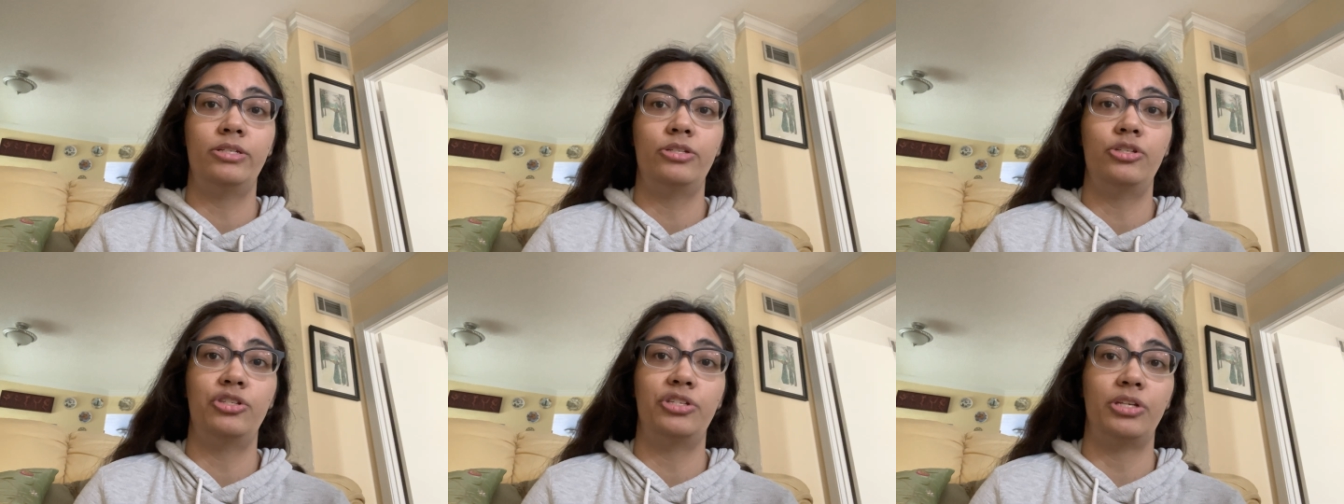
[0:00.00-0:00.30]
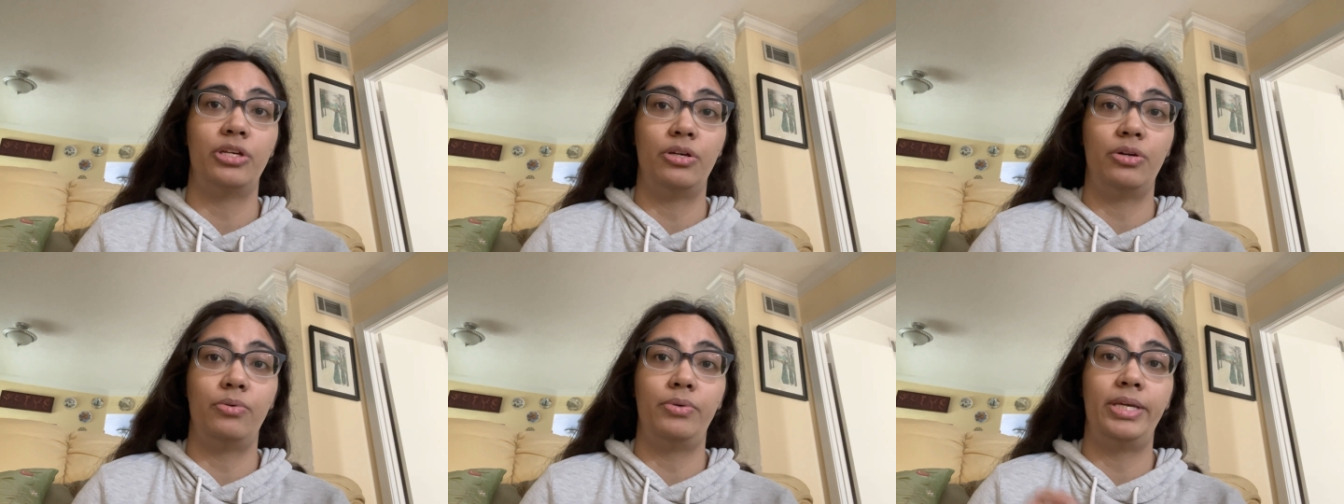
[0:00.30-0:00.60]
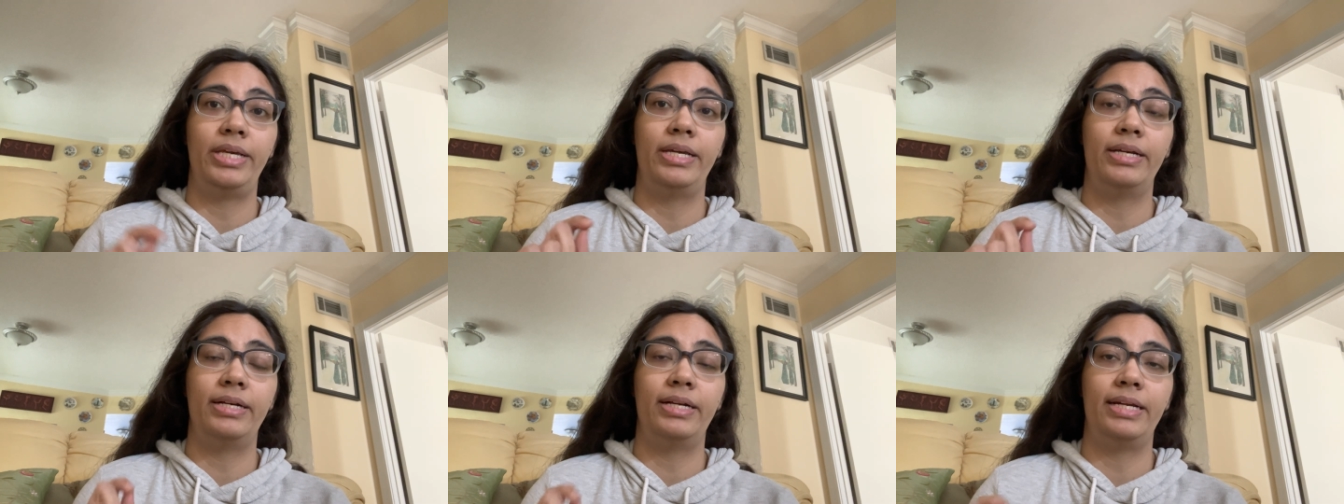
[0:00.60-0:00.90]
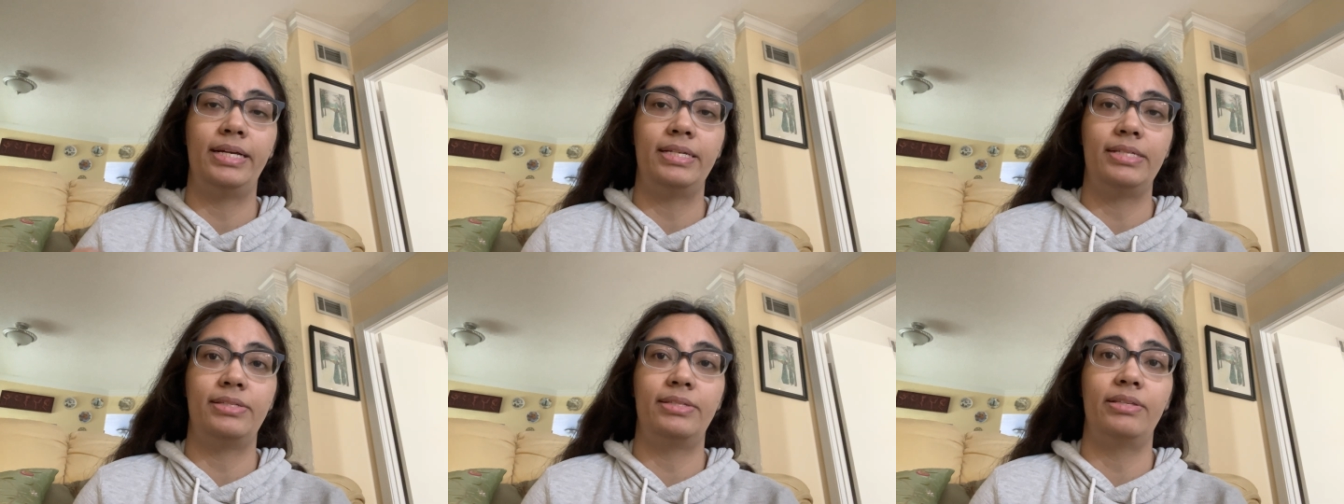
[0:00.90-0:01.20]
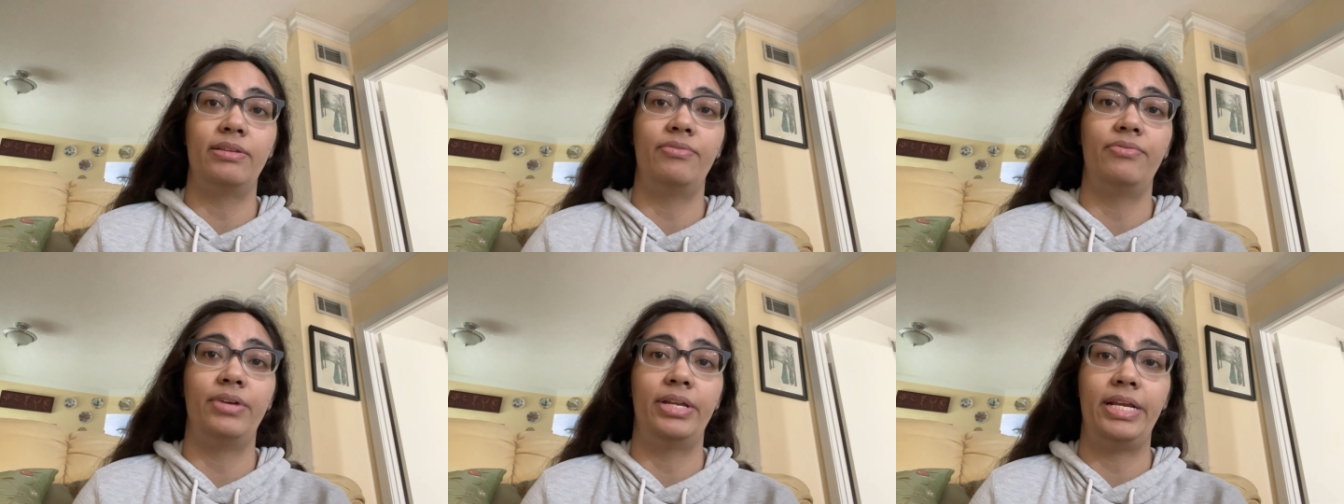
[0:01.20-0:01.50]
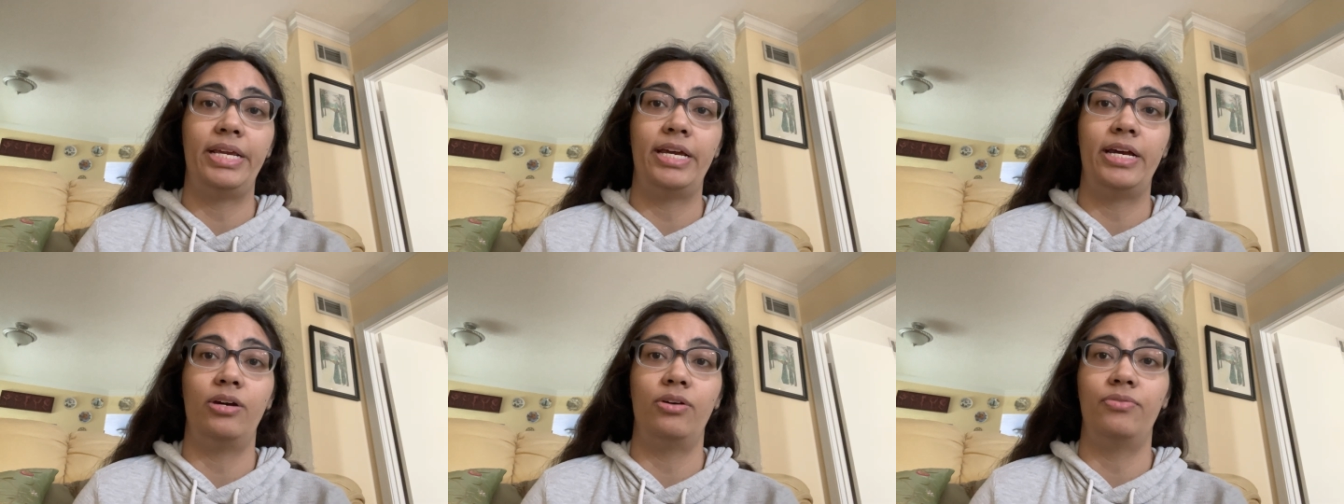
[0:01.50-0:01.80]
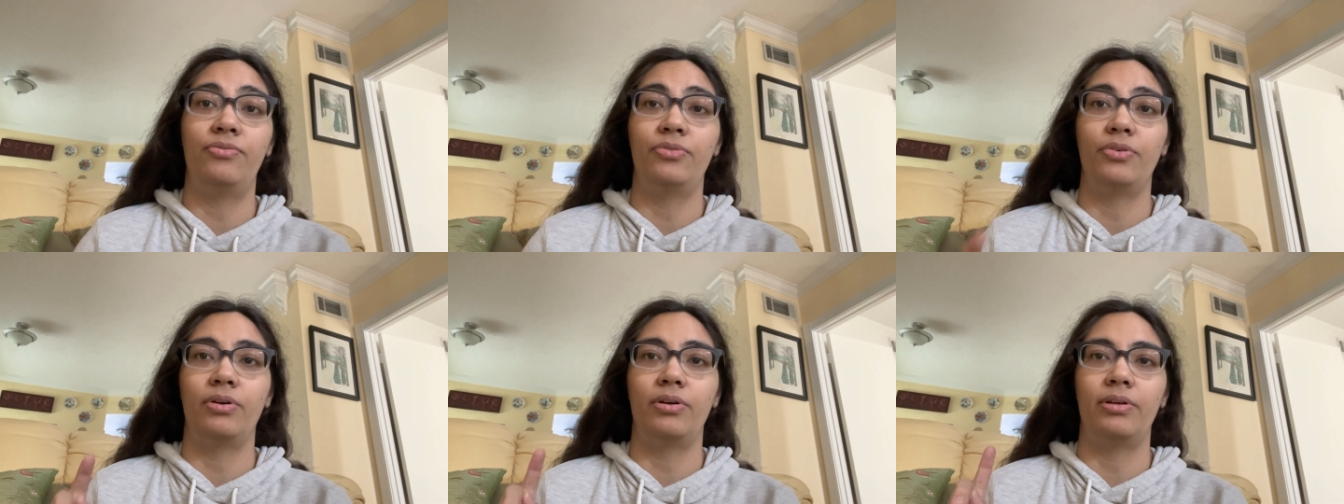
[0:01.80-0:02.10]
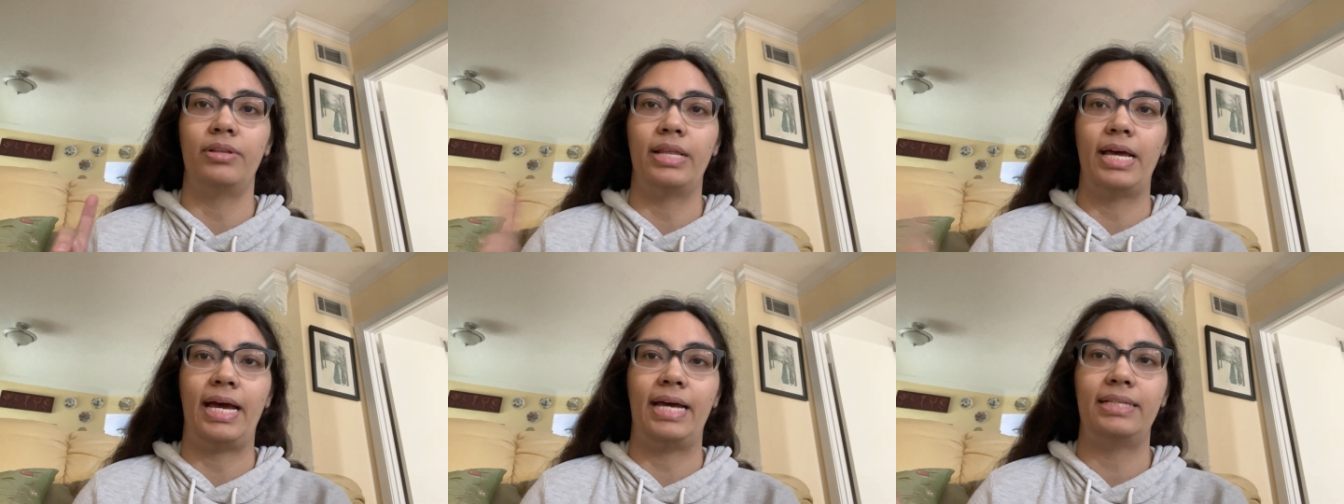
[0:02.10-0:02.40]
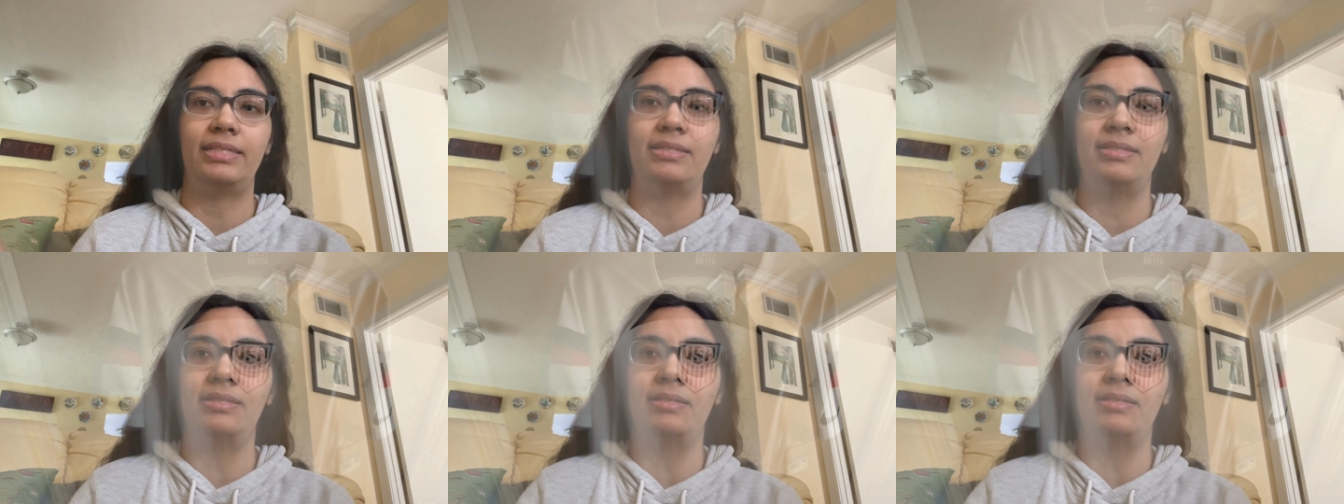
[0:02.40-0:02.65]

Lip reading: So here is the video for that.